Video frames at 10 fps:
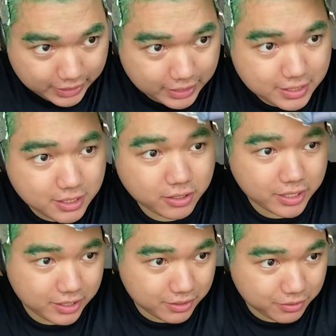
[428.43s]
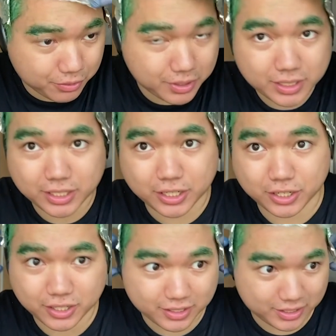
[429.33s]
it is looking really
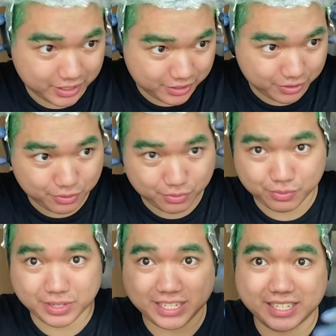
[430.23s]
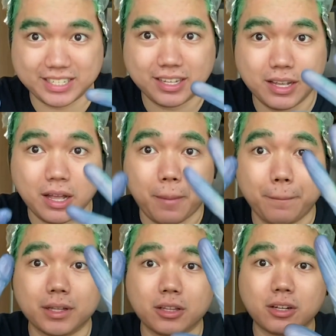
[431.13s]
good, like green.
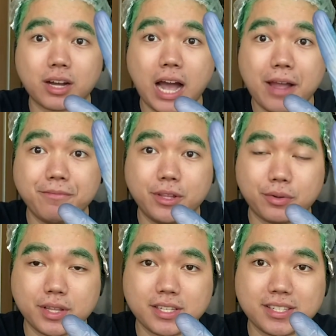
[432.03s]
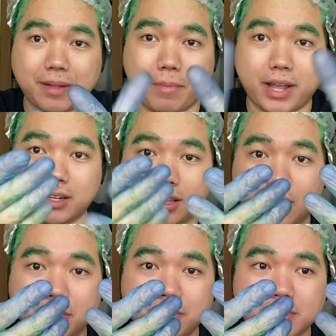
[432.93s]
But look, I've noticed that my
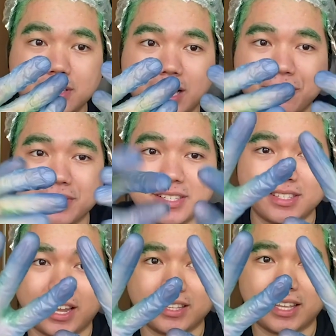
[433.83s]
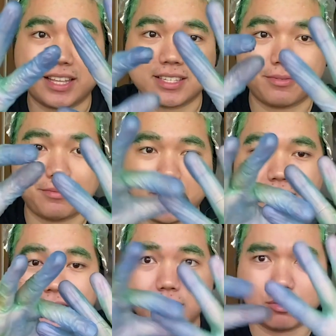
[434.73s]
gloves have stained and has faded